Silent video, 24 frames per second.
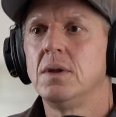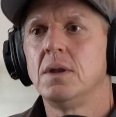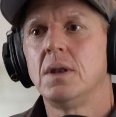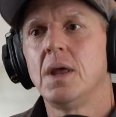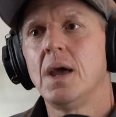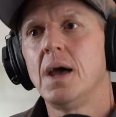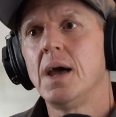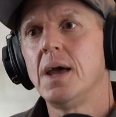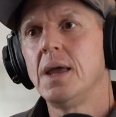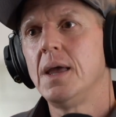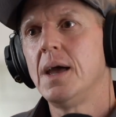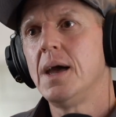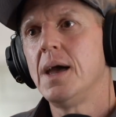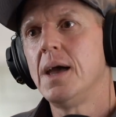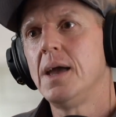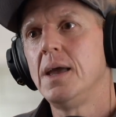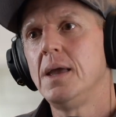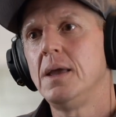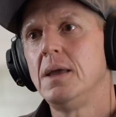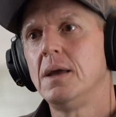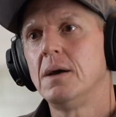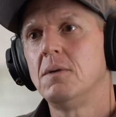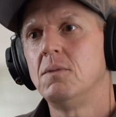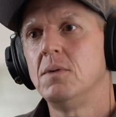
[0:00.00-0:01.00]
I did
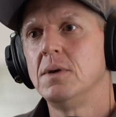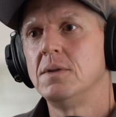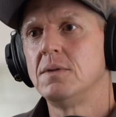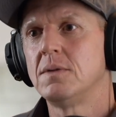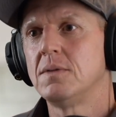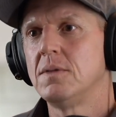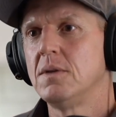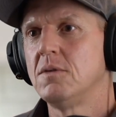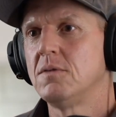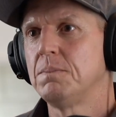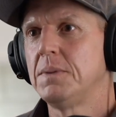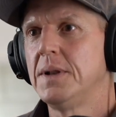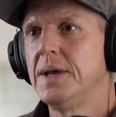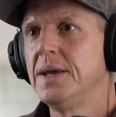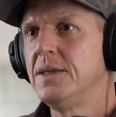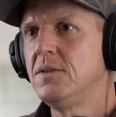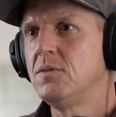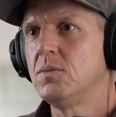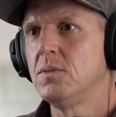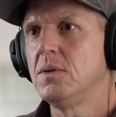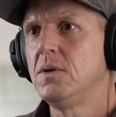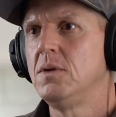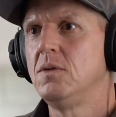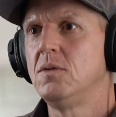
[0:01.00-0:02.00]
AA. I went to this
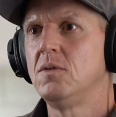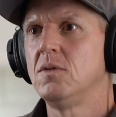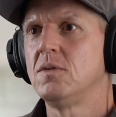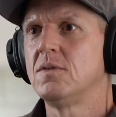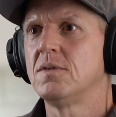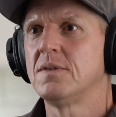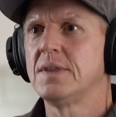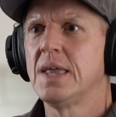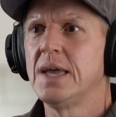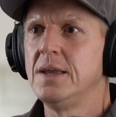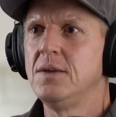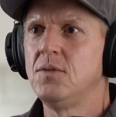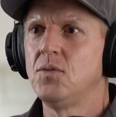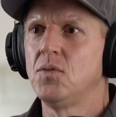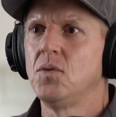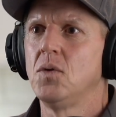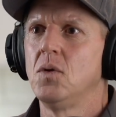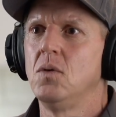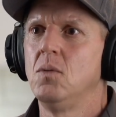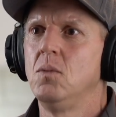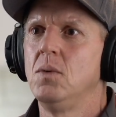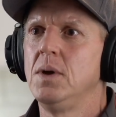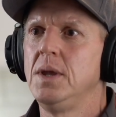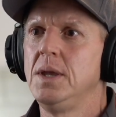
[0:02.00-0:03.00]
place where you just stayed
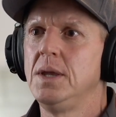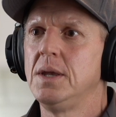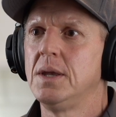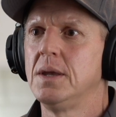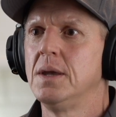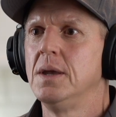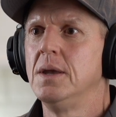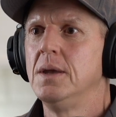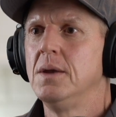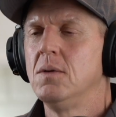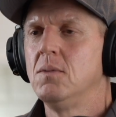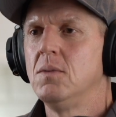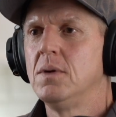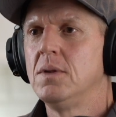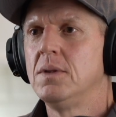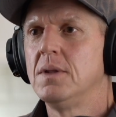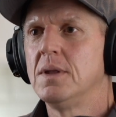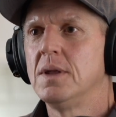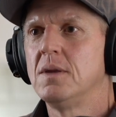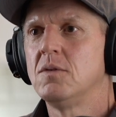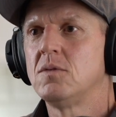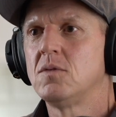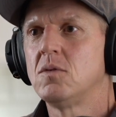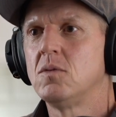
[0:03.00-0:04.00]
for a week.
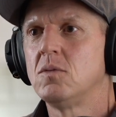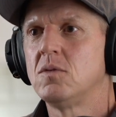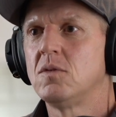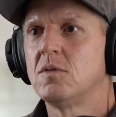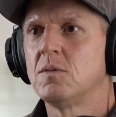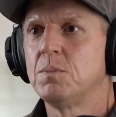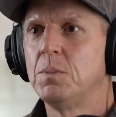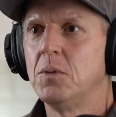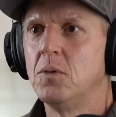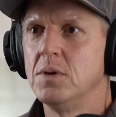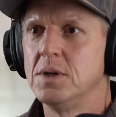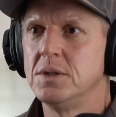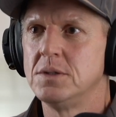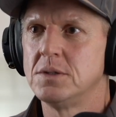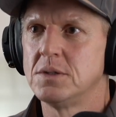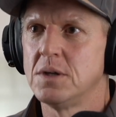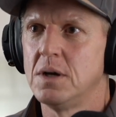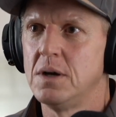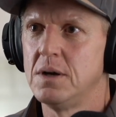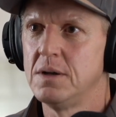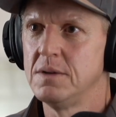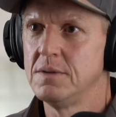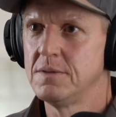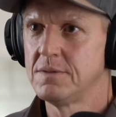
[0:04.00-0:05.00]
It's called Sporting
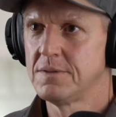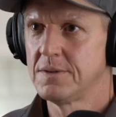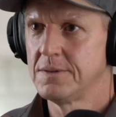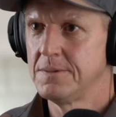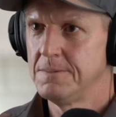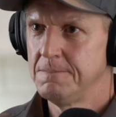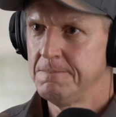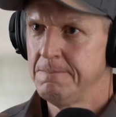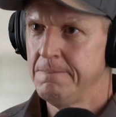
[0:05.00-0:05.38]
Chance.